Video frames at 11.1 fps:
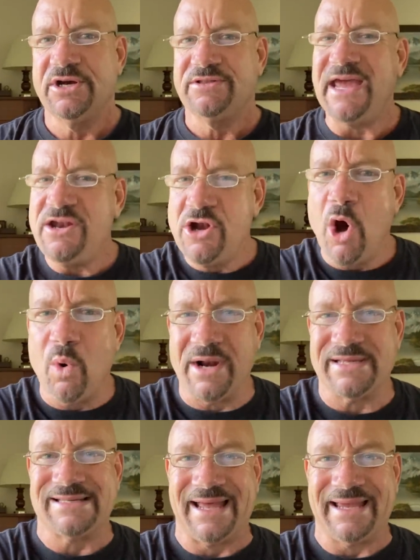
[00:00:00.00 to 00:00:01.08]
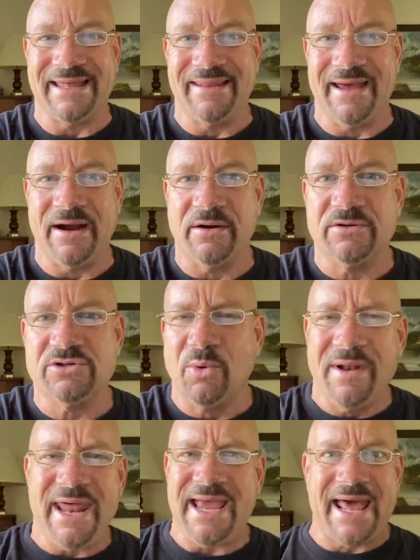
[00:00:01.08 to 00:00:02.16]
They know what it's like in there. So
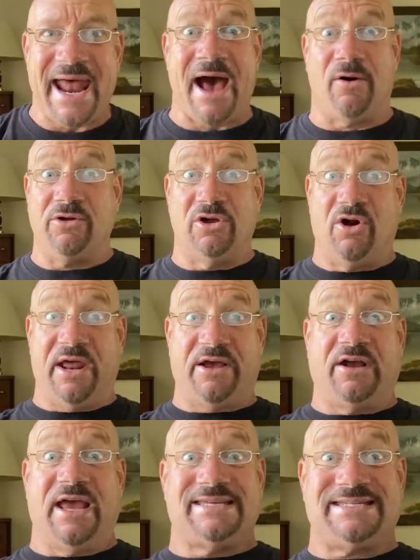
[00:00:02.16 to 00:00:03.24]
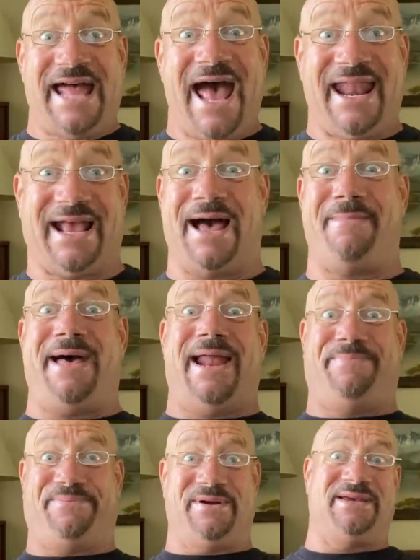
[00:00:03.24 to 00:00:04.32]
when they get out, you know, they're ecstatic. I'm out
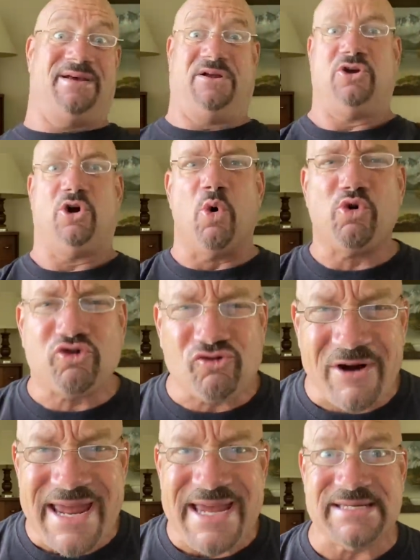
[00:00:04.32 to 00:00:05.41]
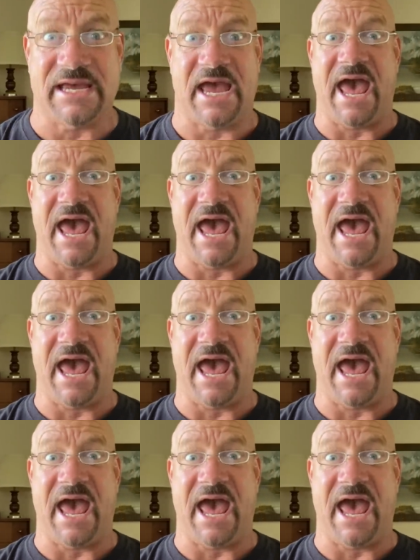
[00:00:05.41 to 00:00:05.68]
of prison. You go crazy.